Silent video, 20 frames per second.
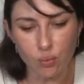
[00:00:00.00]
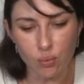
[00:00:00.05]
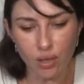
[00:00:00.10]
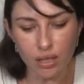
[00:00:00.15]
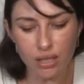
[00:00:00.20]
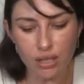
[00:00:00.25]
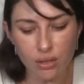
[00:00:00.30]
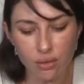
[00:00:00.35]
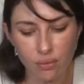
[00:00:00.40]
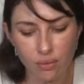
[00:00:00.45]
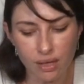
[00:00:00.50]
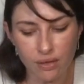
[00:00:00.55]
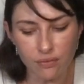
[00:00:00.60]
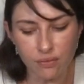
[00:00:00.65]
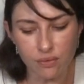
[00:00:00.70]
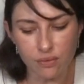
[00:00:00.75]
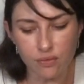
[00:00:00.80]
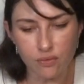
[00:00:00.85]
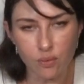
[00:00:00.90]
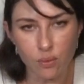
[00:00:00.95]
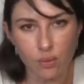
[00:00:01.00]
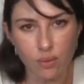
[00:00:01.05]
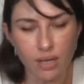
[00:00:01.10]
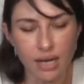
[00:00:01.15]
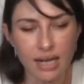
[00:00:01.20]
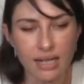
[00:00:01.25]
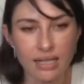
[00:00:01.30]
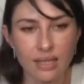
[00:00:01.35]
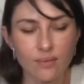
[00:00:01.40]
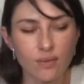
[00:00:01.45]
What are you grateful for?
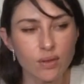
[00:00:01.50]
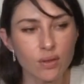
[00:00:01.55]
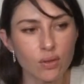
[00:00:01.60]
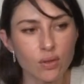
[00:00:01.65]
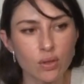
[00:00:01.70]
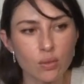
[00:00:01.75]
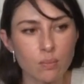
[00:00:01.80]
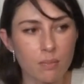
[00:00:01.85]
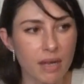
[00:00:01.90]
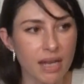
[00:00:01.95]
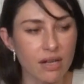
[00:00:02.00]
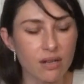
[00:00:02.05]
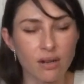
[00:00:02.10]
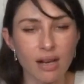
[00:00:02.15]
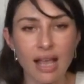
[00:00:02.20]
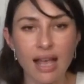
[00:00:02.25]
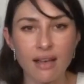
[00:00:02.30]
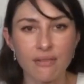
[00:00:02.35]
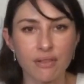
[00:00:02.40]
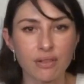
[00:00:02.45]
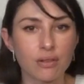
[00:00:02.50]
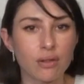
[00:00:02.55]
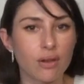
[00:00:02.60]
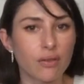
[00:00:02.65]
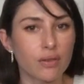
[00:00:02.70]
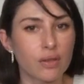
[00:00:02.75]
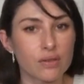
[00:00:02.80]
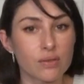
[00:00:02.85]
And even though you may not have a lot,